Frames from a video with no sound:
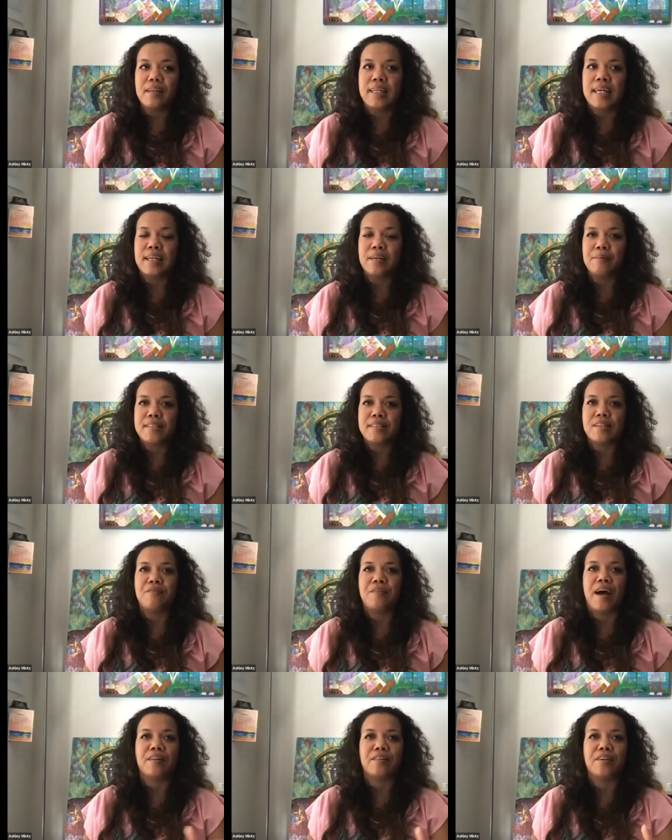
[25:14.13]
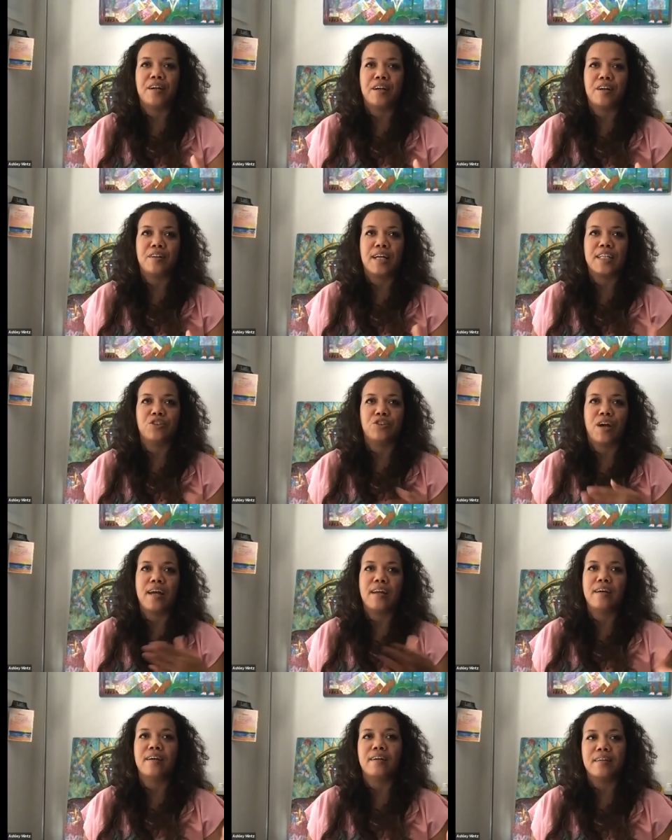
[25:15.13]
getting myself out there or like
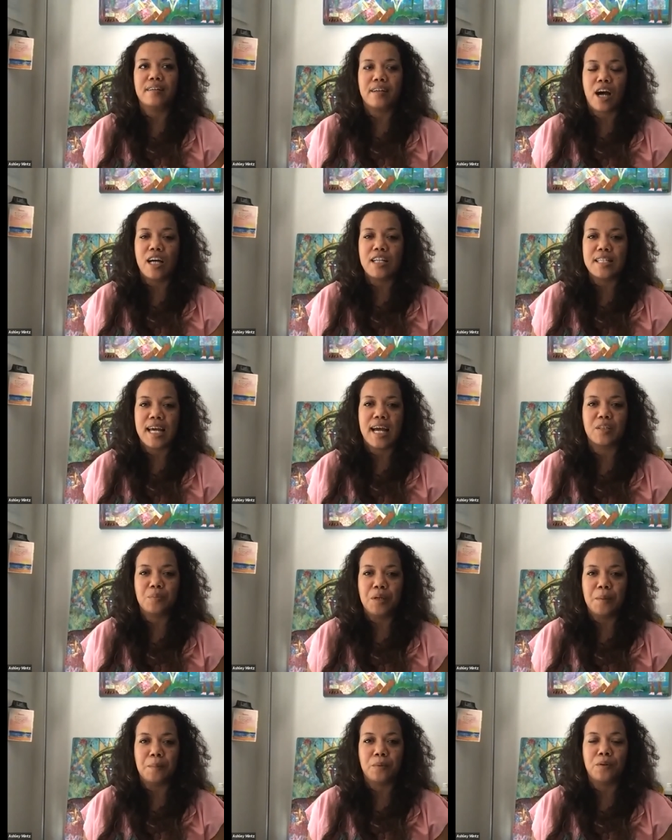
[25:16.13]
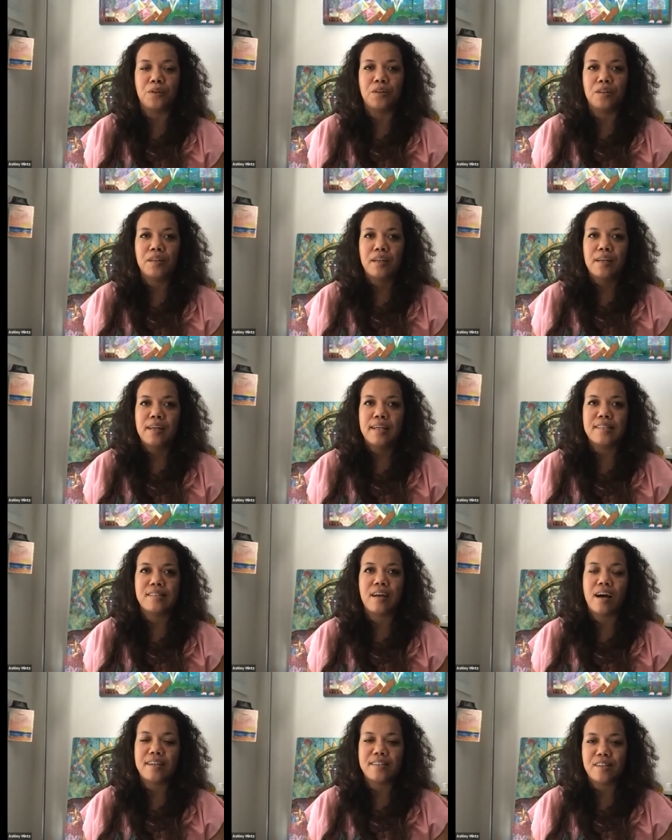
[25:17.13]
trying to contact people is
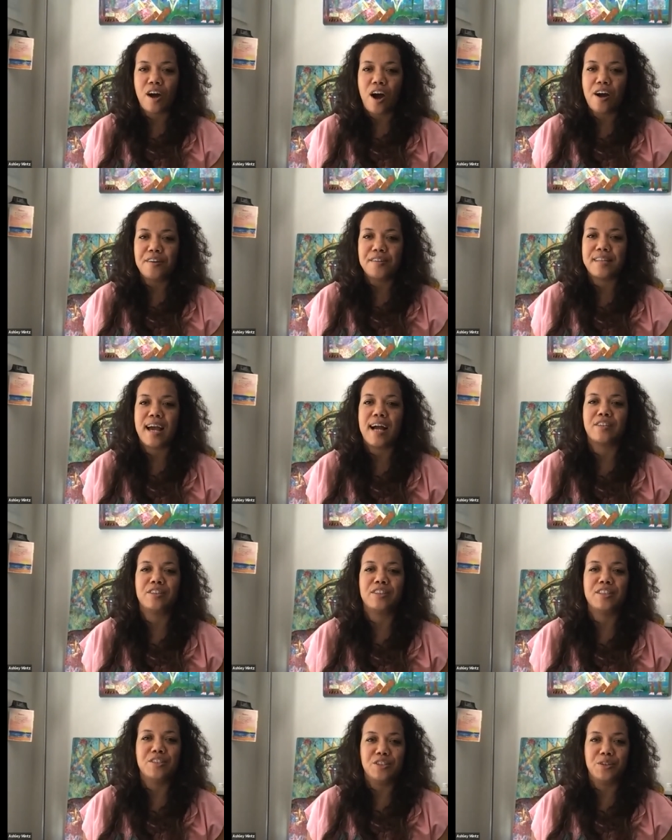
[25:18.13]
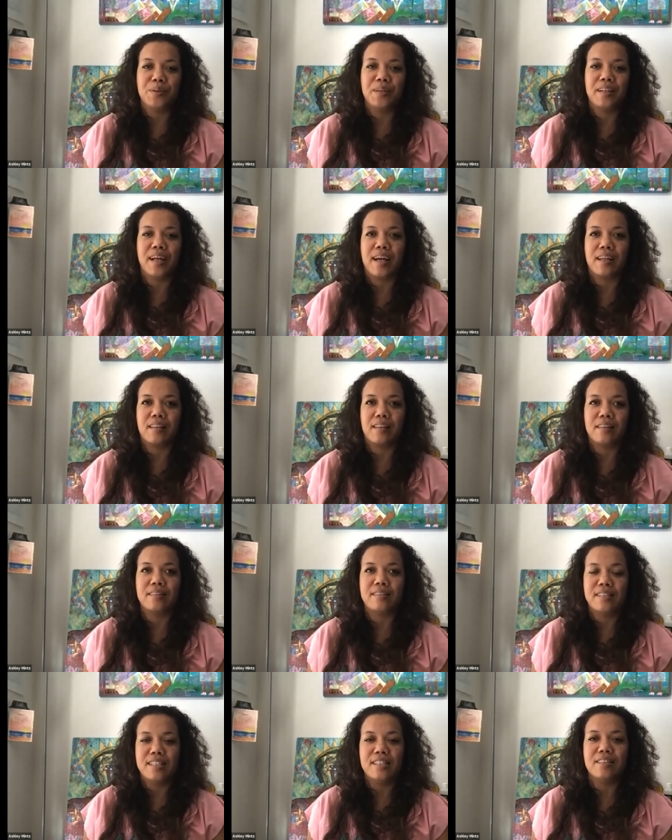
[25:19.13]
not as hard as actually doing like
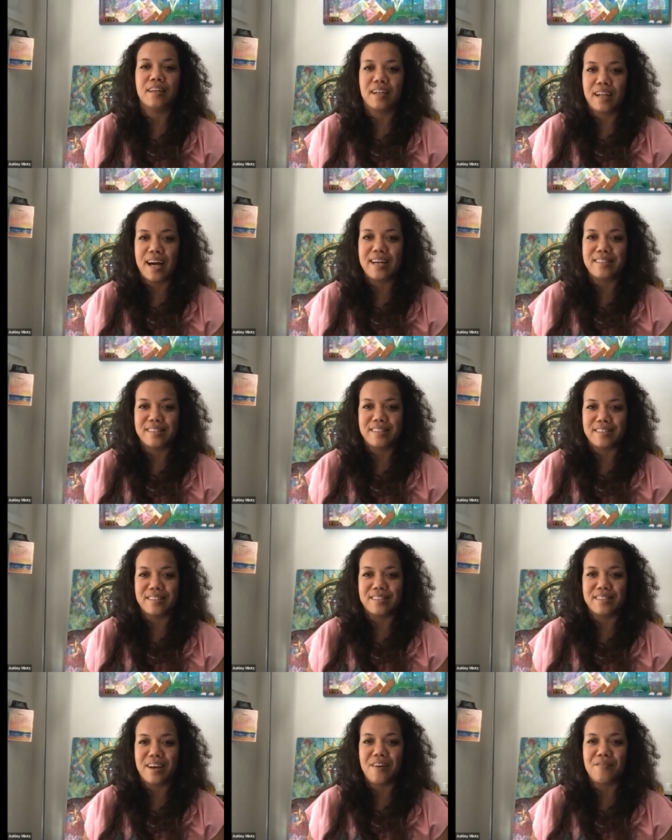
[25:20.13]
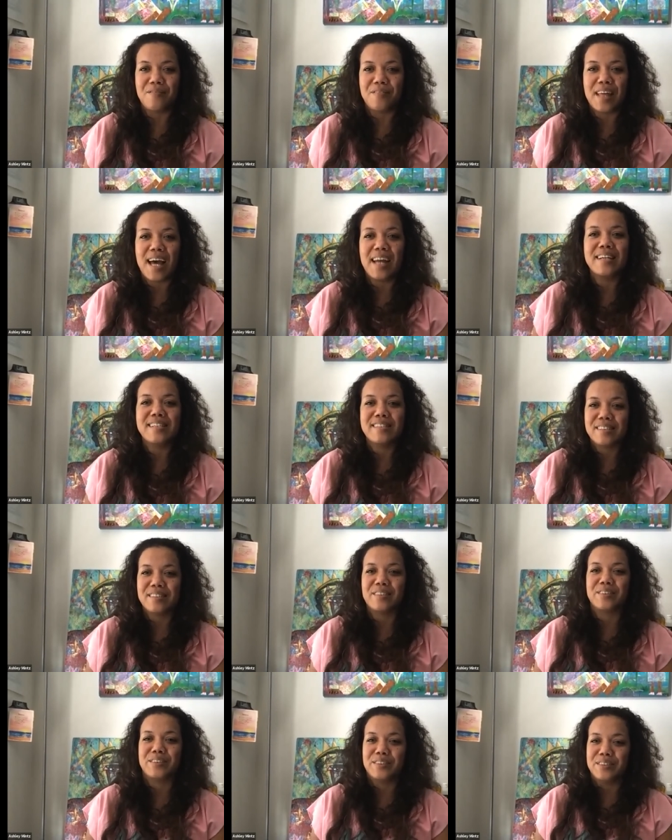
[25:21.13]
the classes and stuff. That is a
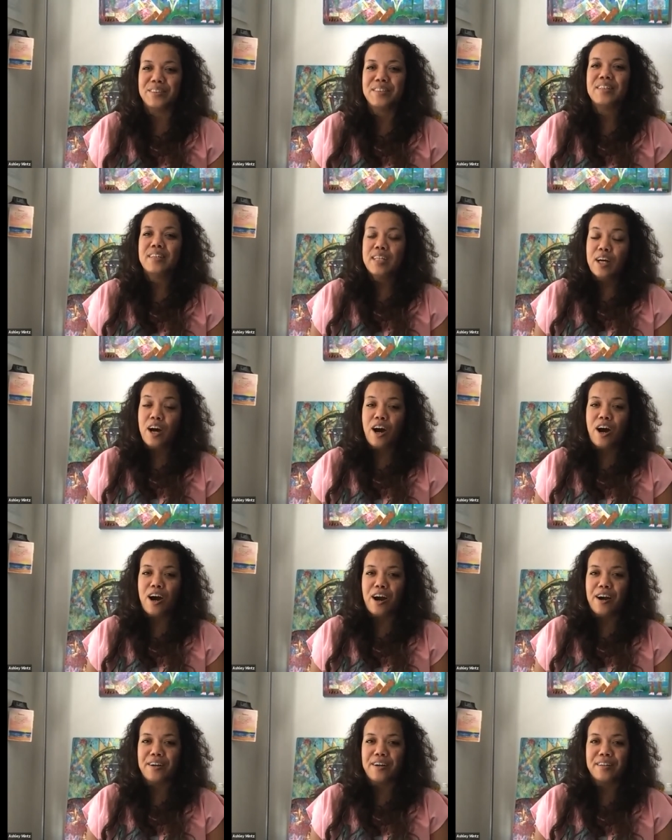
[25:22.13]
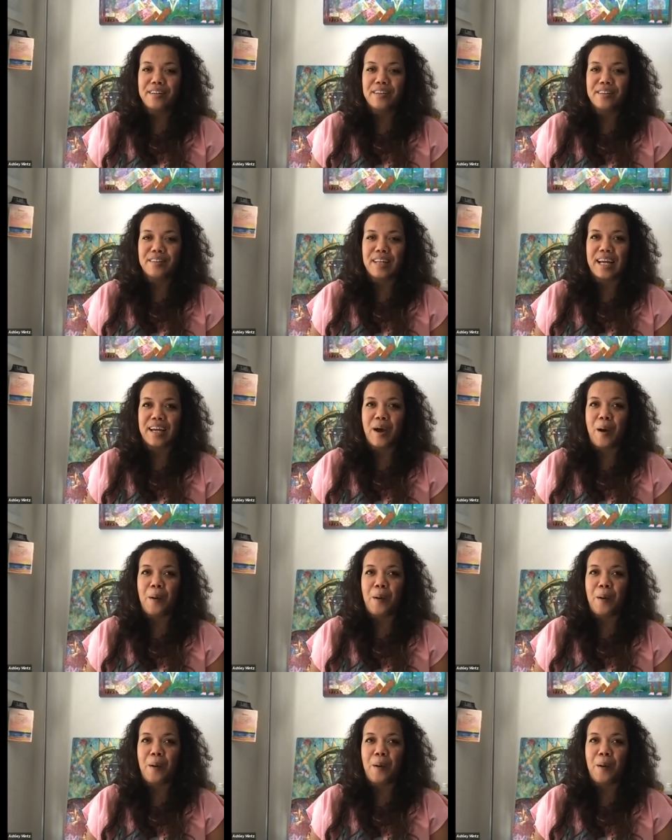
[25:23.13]
little hard. Like